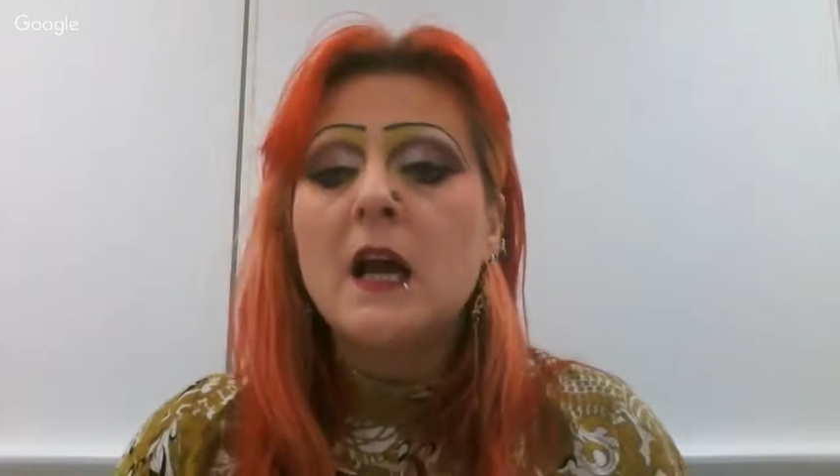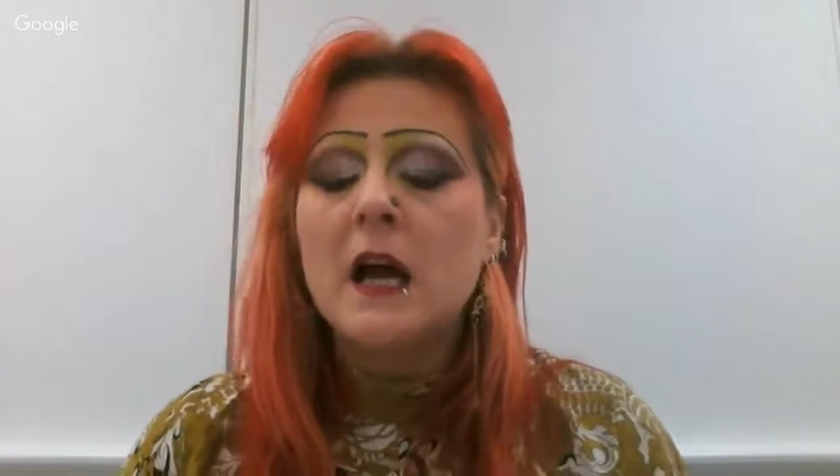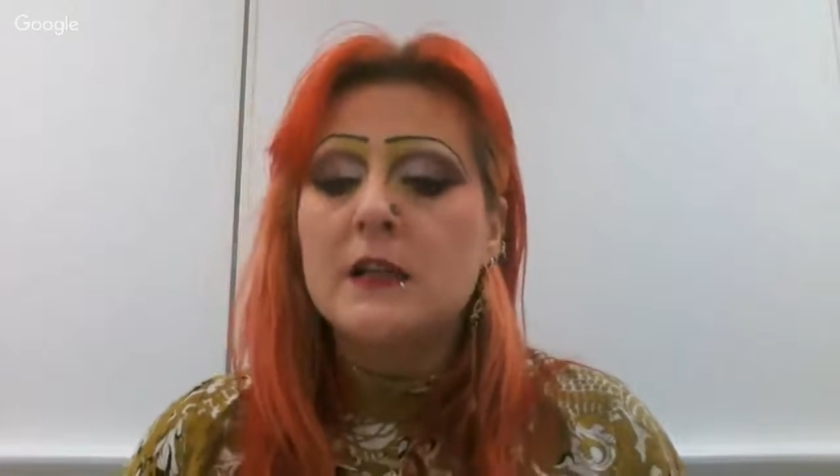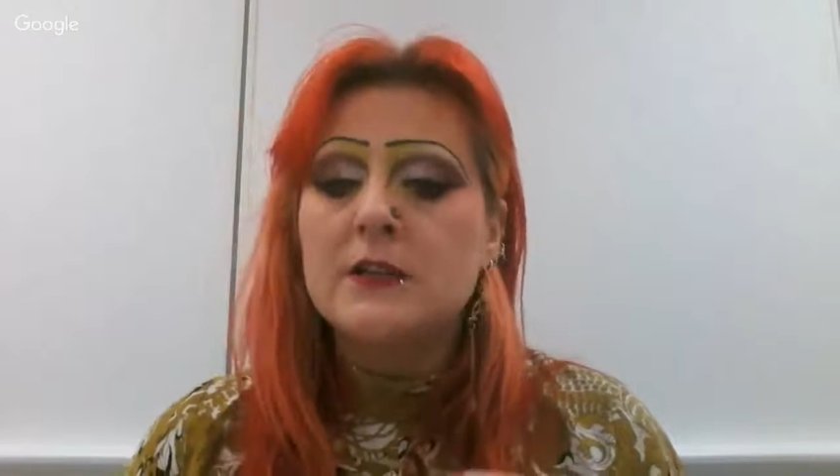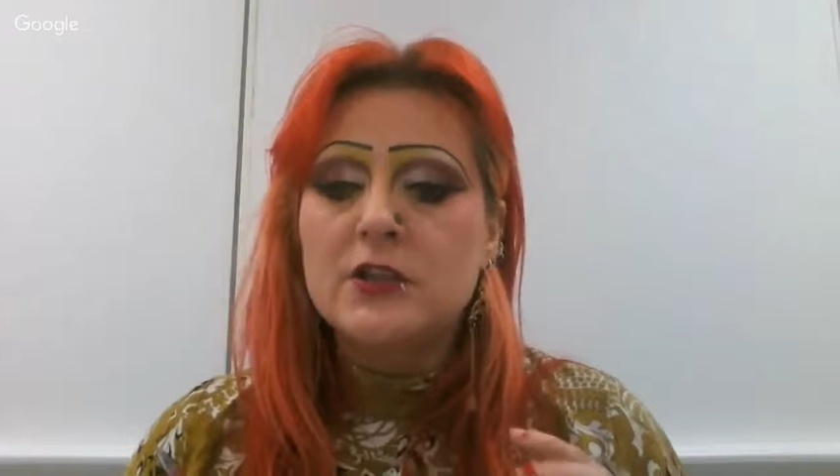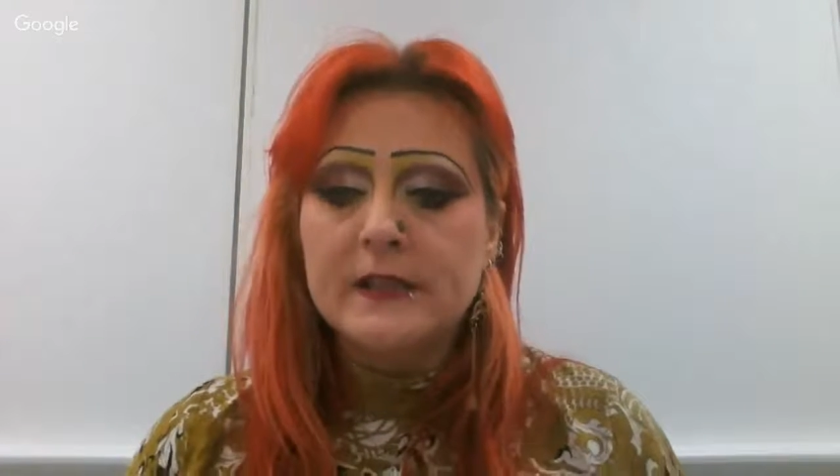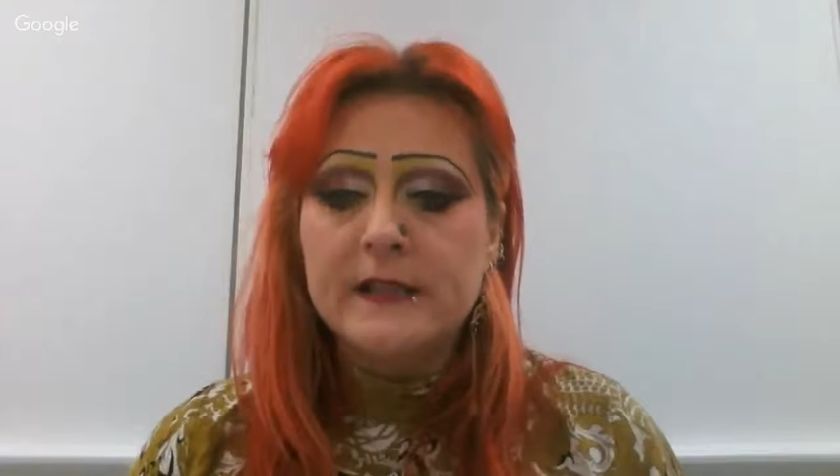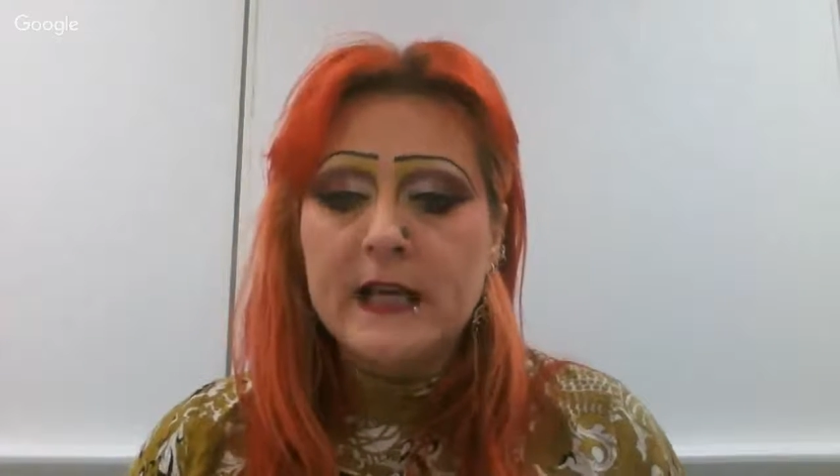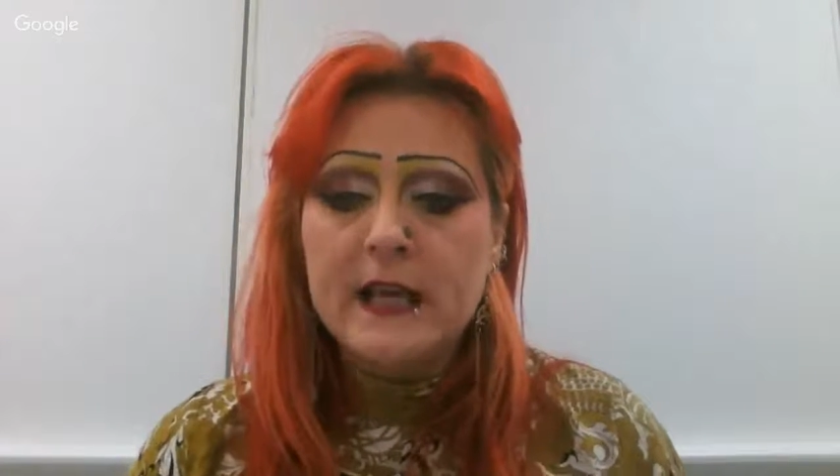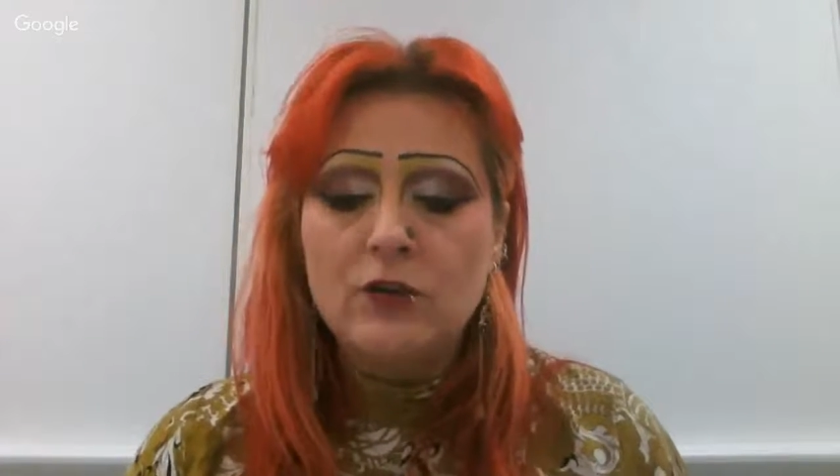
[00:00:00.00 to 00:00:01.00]
And just
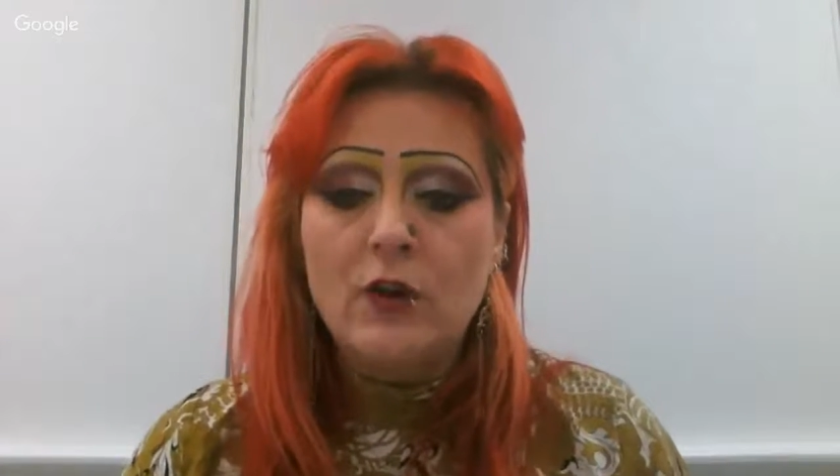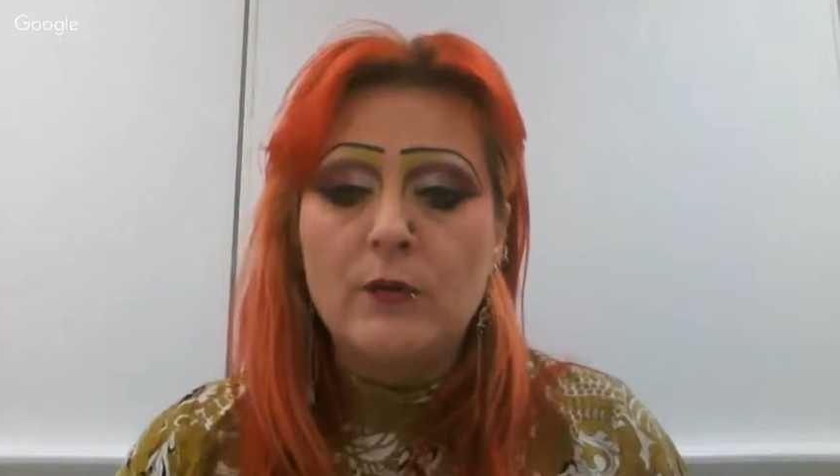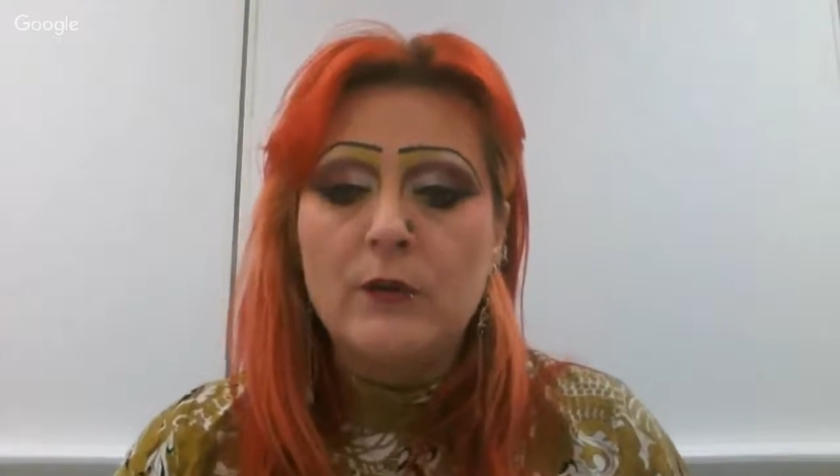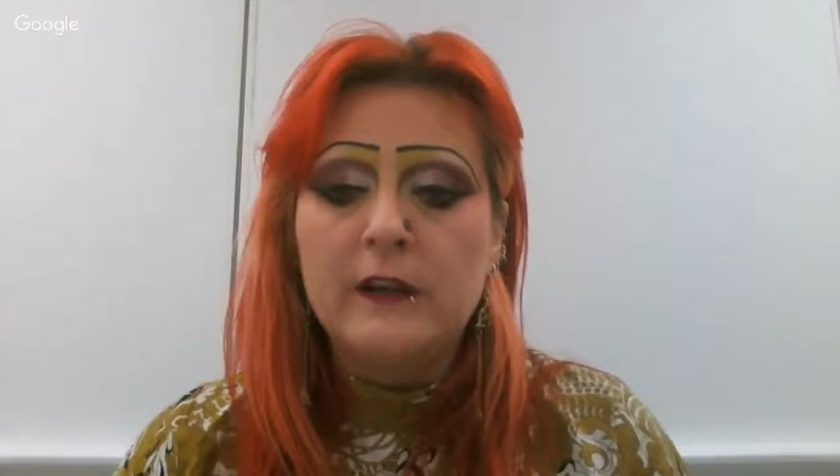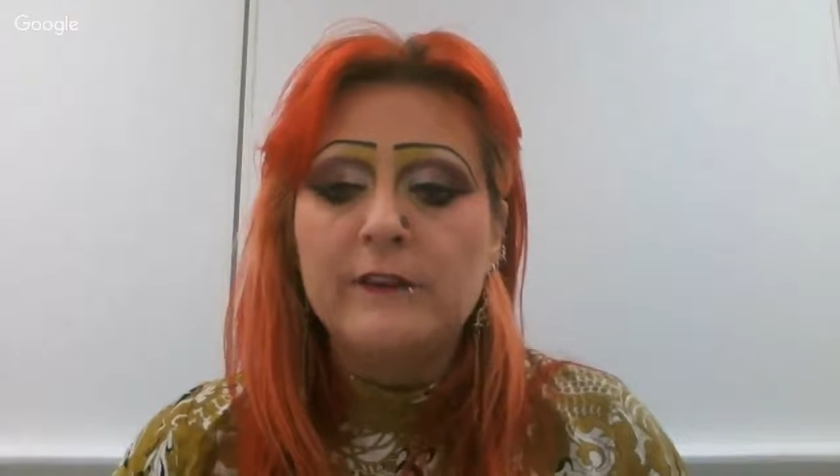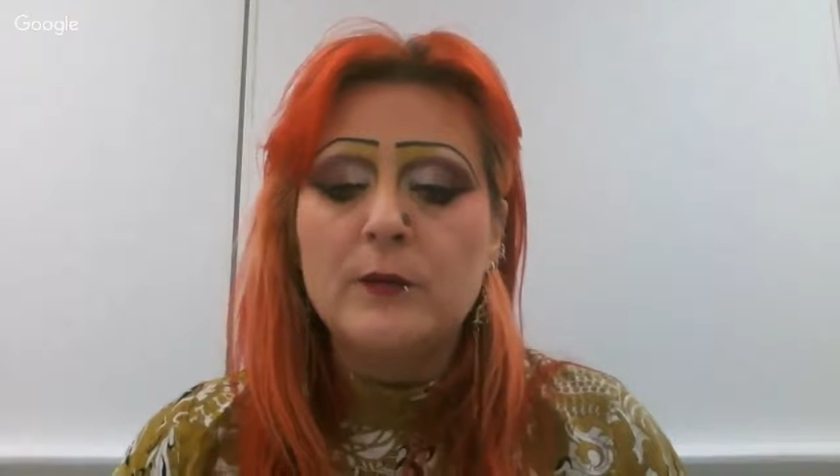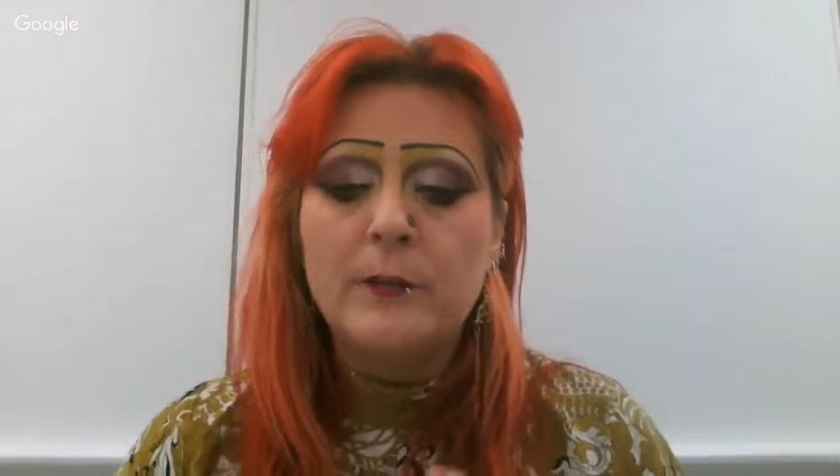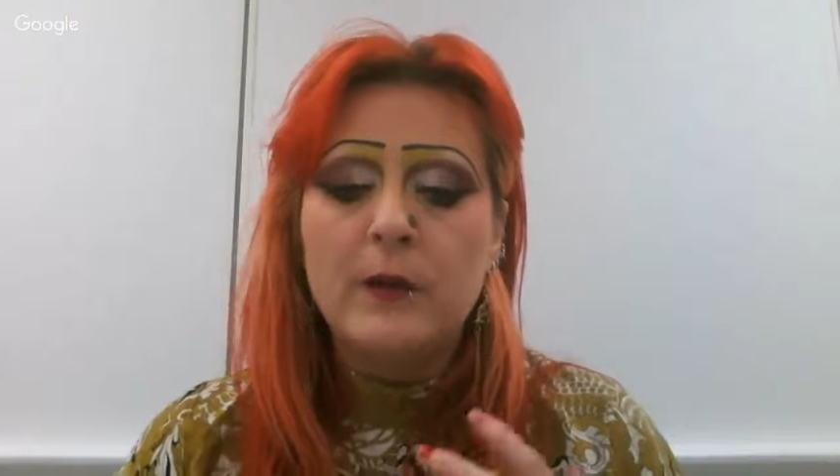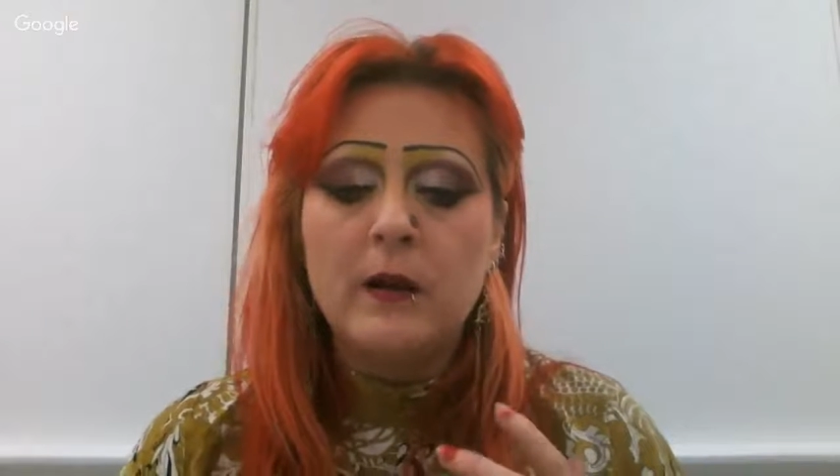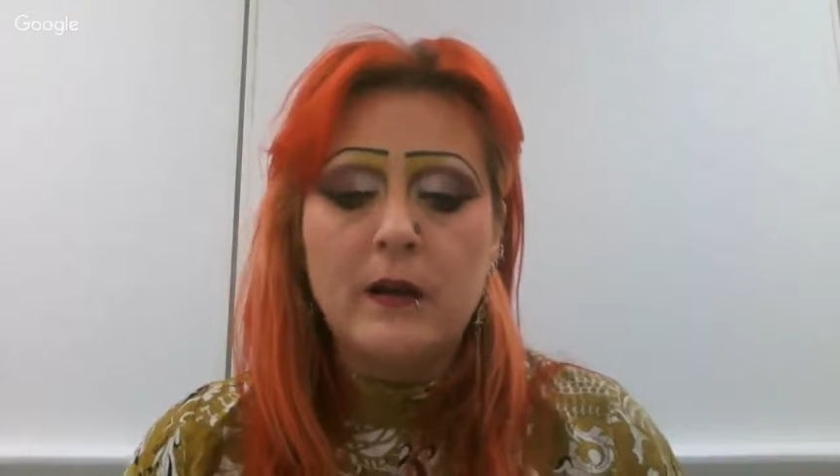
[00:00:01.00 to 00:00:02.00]
to let you know, if you
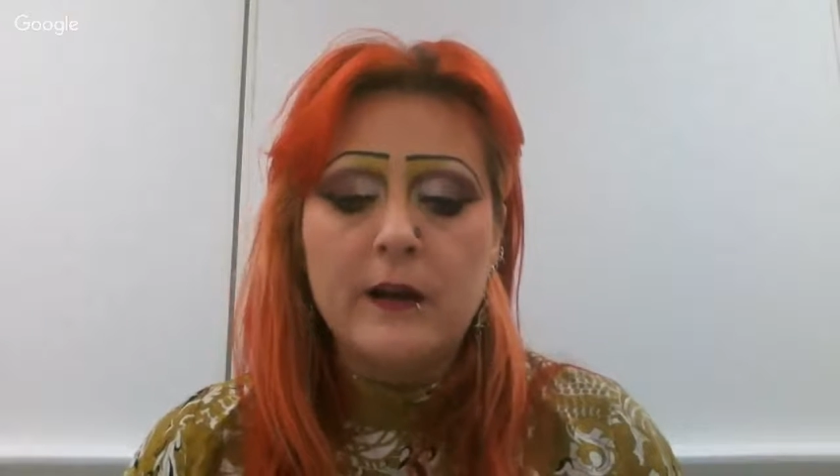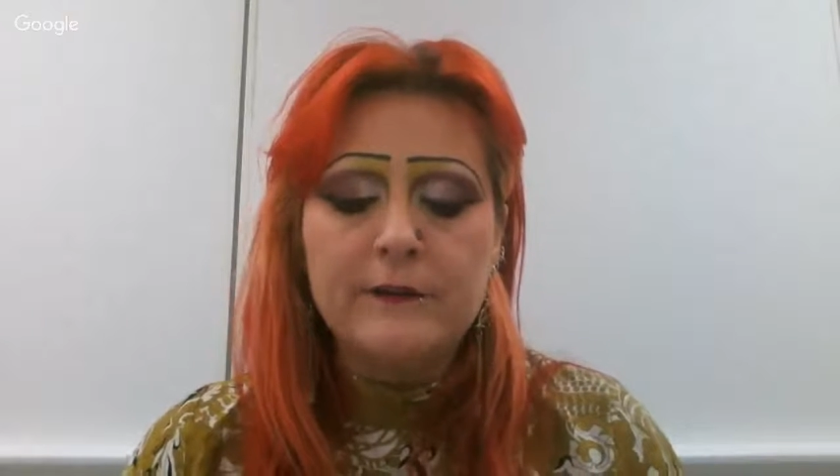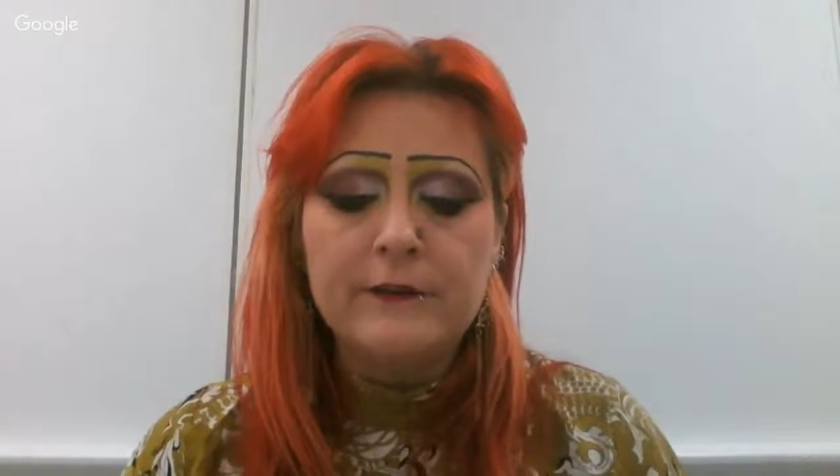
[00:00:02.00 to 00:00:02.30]
apply